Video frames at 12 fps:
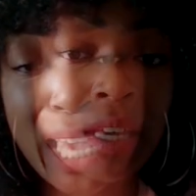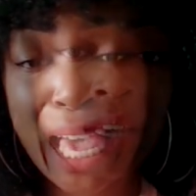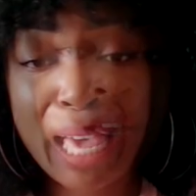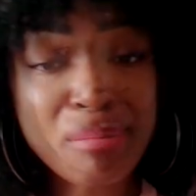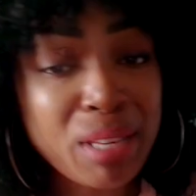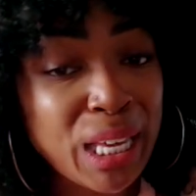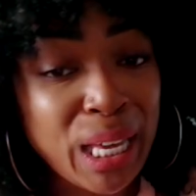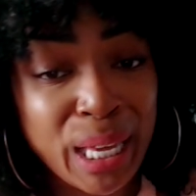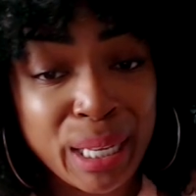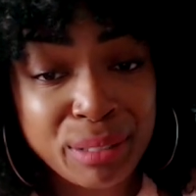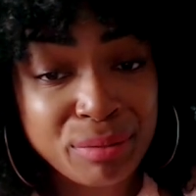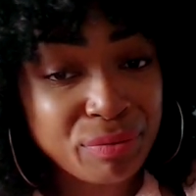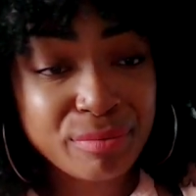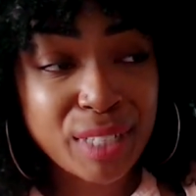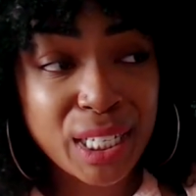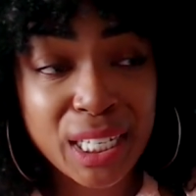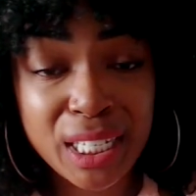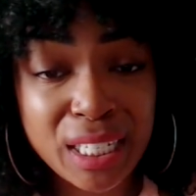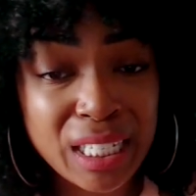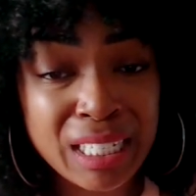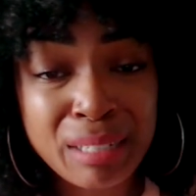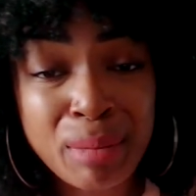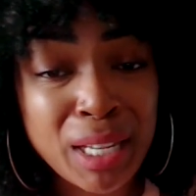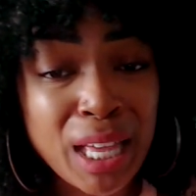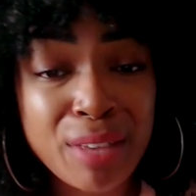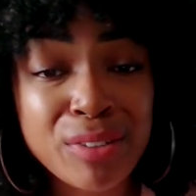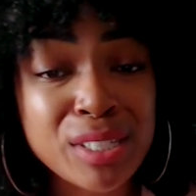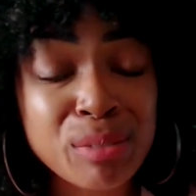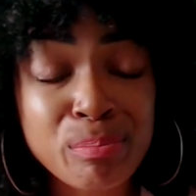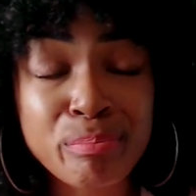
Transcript: I mean, honey, my life is